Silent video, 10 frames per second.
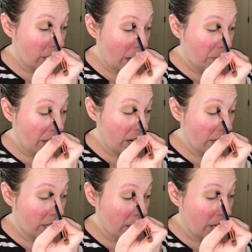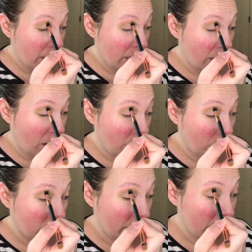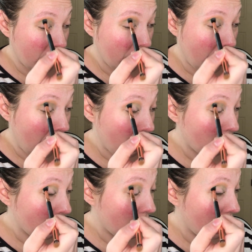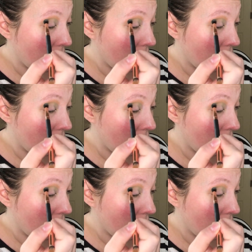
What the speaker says: dab that in, and then I'll blend it out.